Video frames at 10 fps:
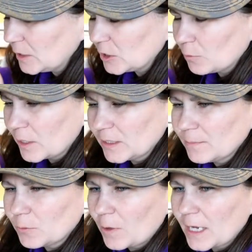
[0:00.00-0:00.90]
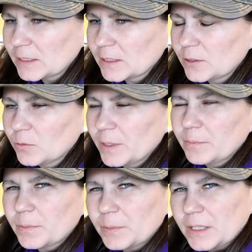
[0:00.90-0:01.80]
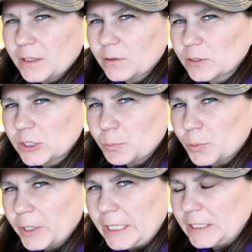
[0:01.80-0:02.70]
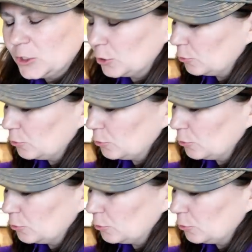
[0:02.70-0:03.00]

minutes. You want them to rise a little bit, but be a little springy